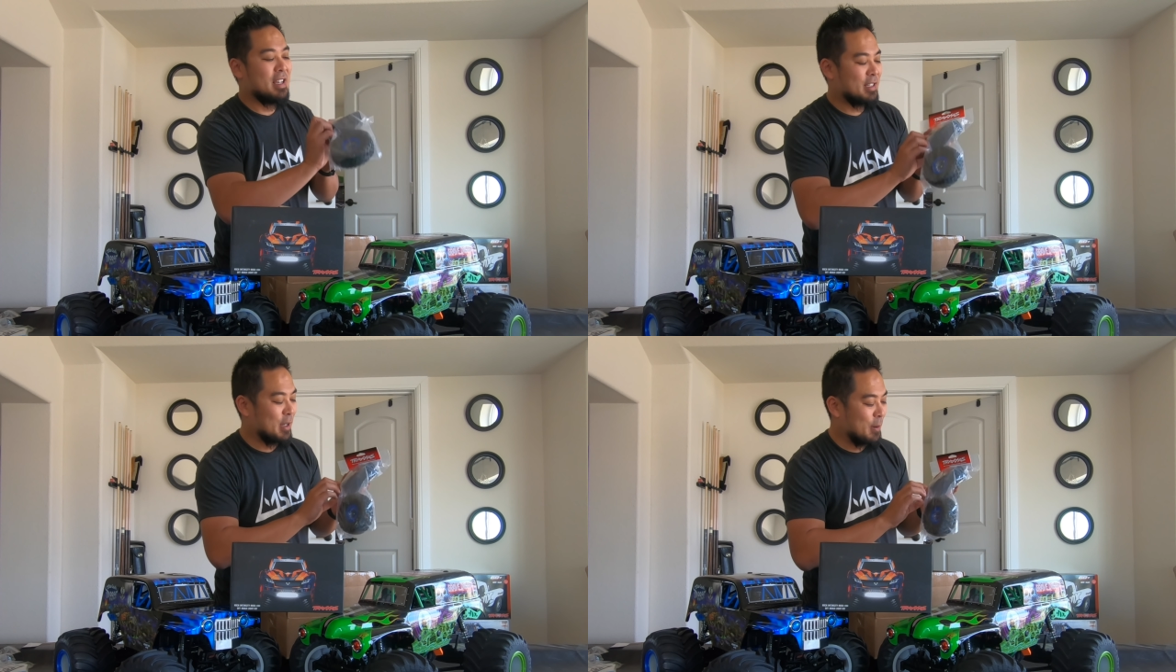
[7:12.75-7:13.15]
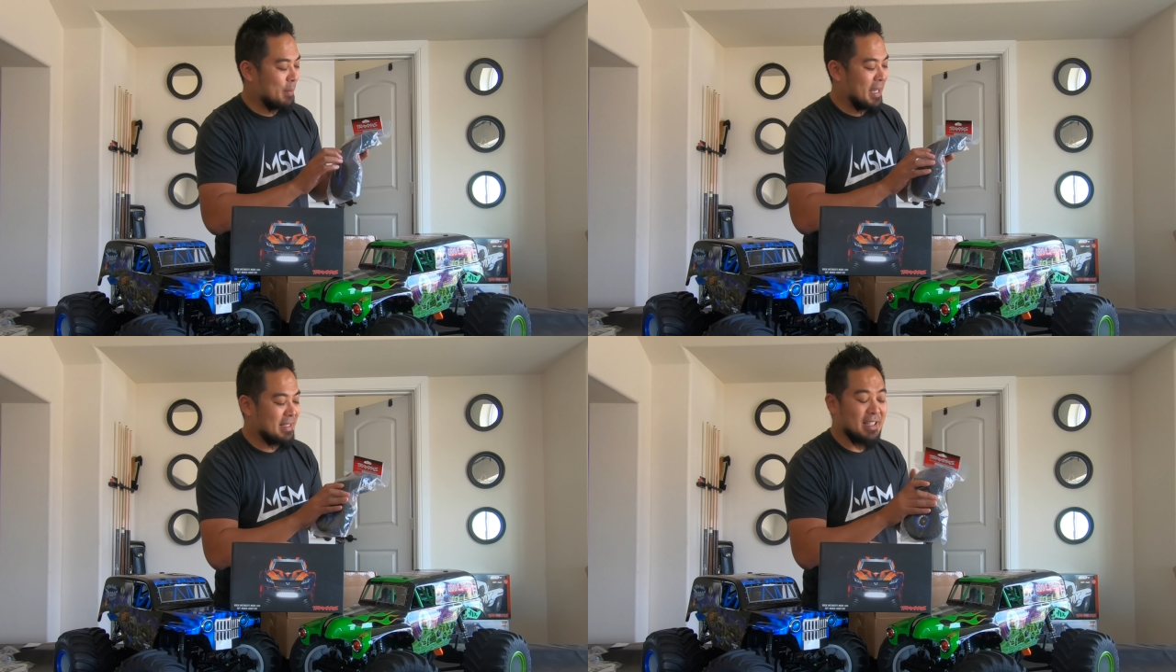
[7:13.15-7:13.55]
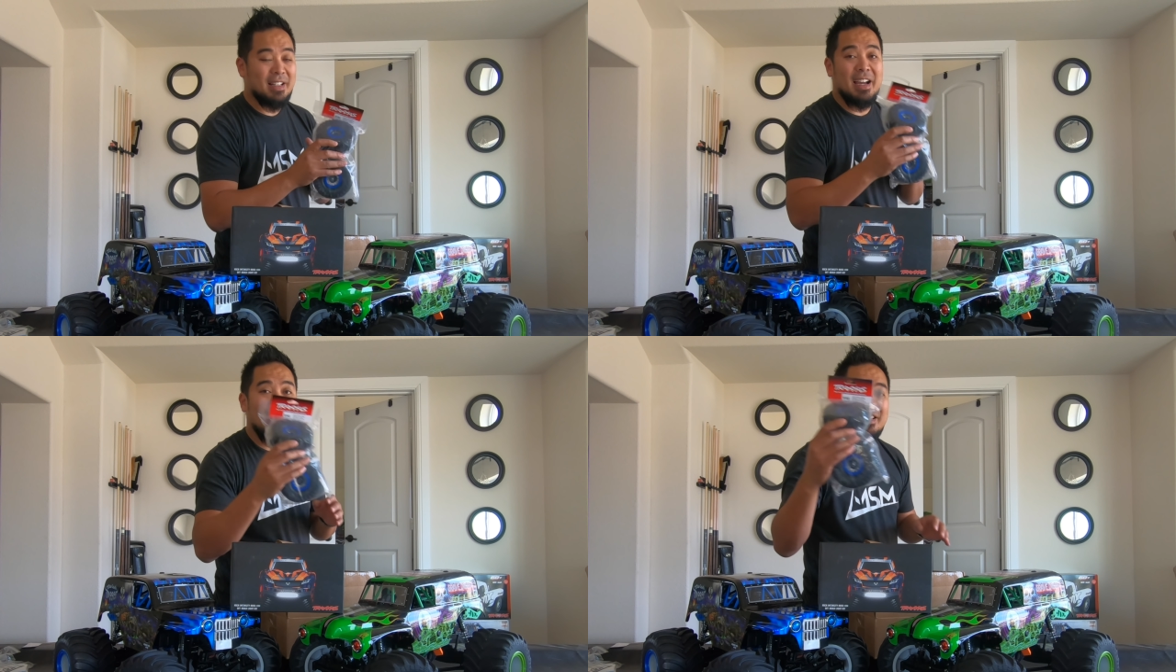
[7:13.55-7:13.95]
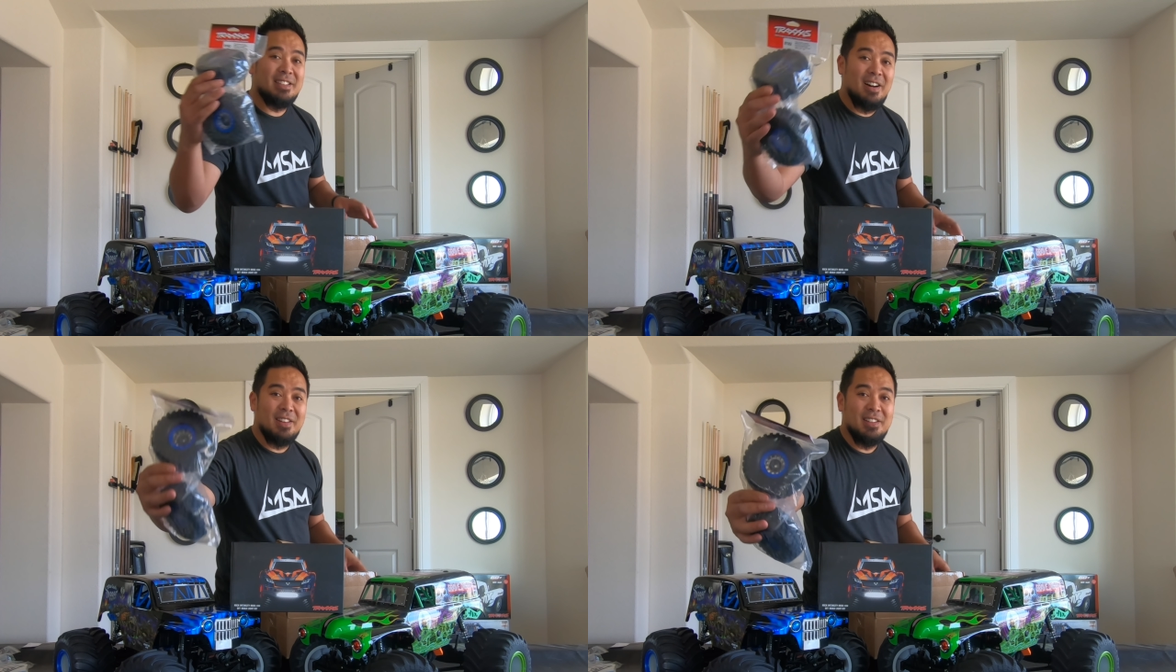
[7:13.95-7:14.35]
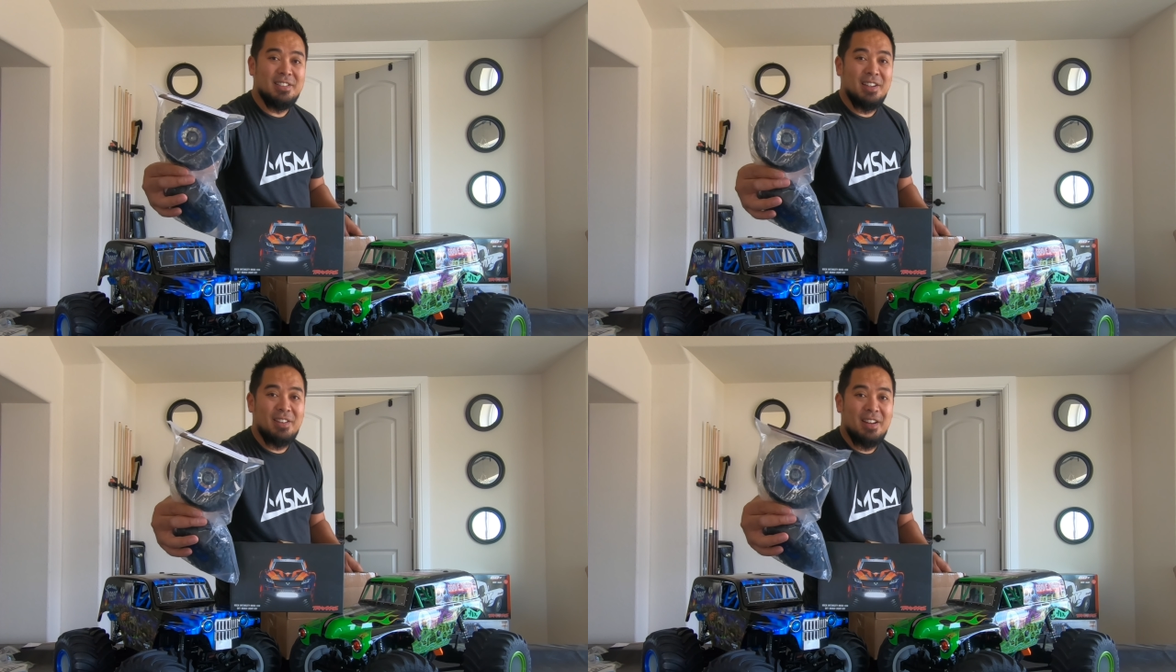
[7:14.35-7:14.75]
So basically, I saw
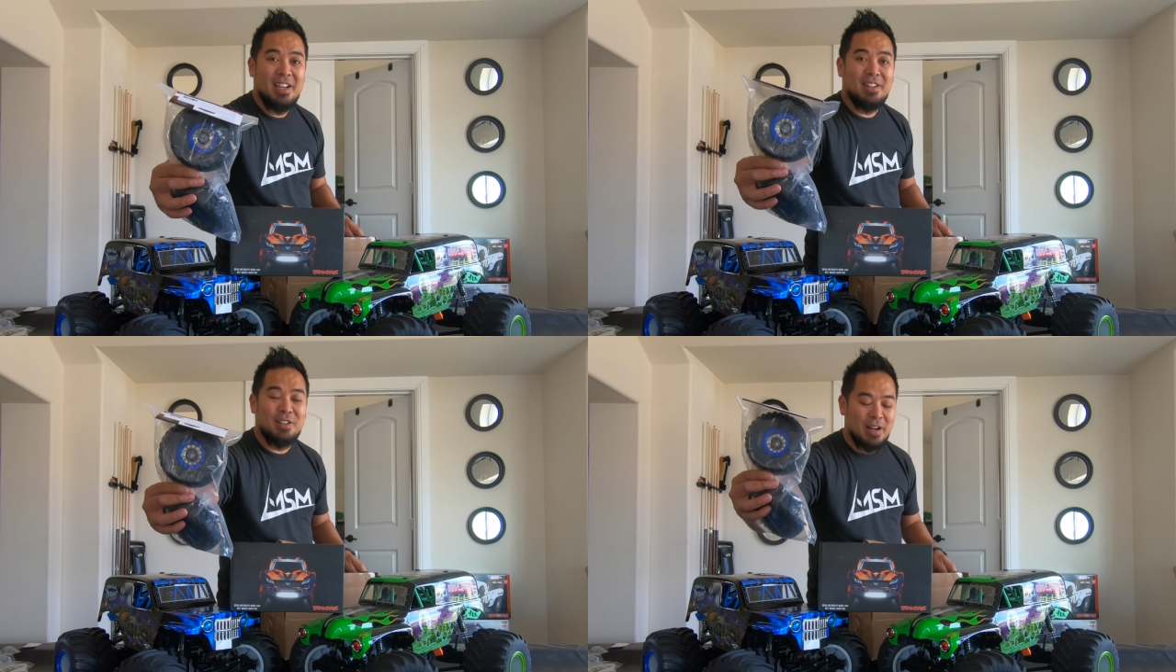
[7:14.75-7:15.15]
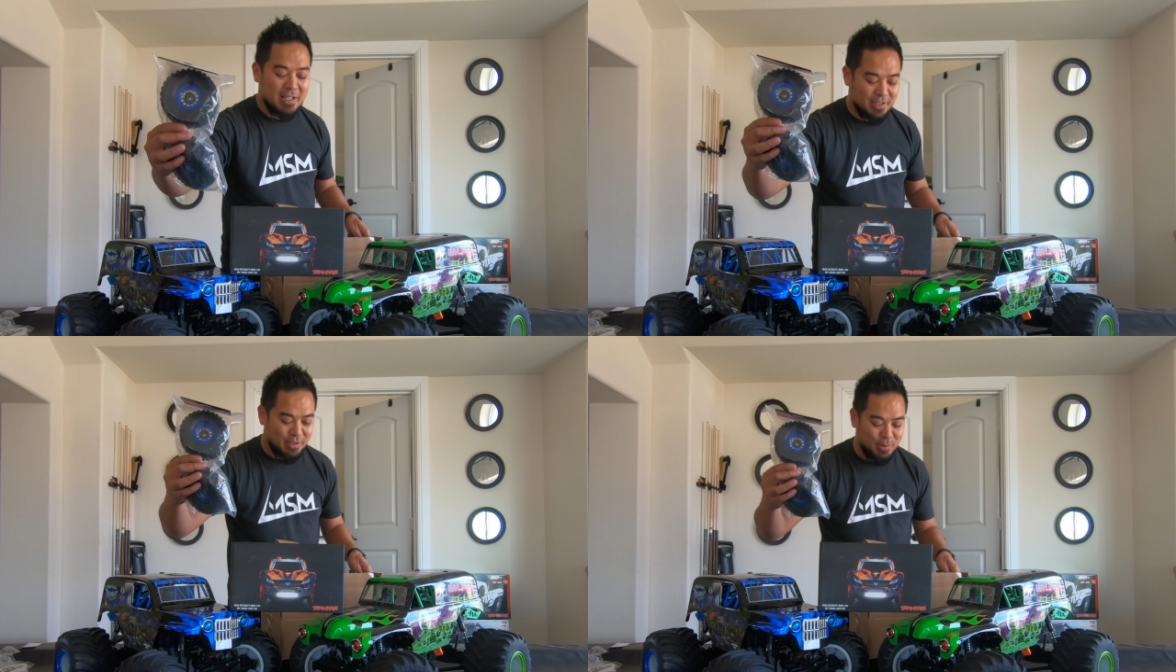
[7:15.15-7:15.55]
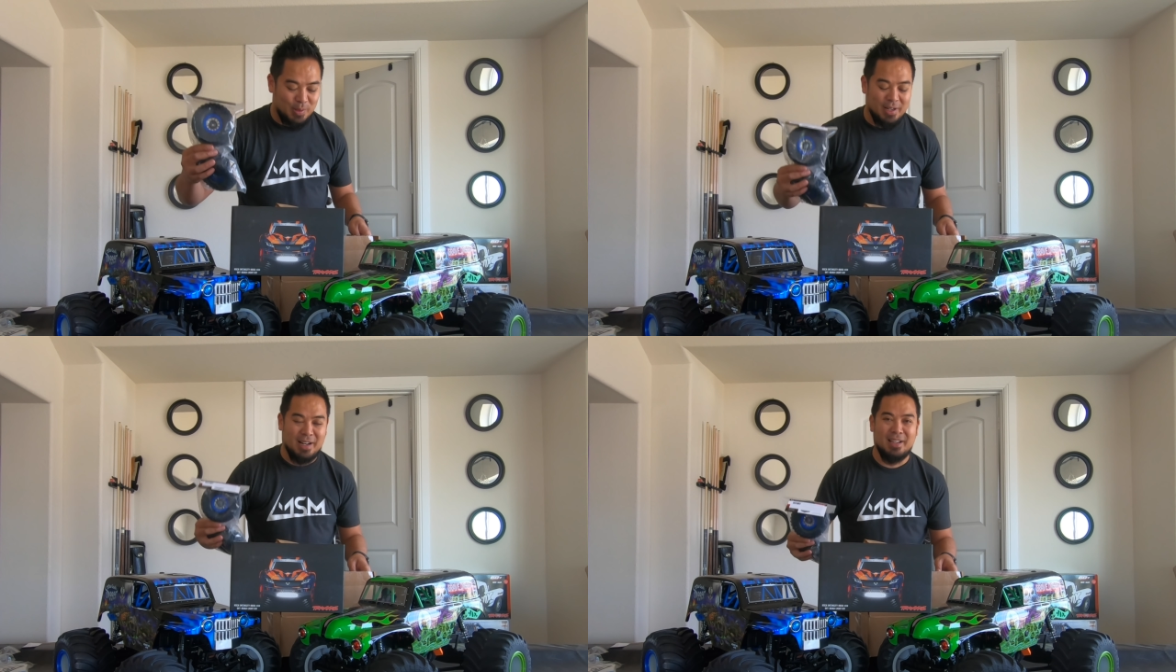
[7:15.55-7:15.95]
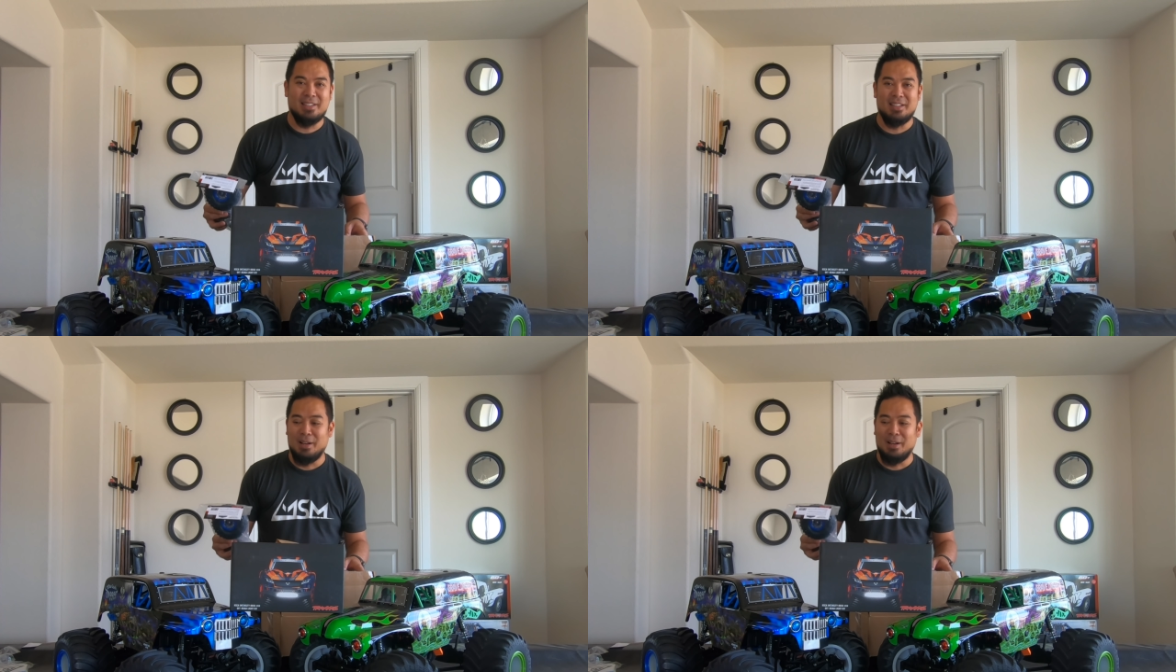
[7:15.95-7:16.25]
these the other day in a Traxxas store, and I,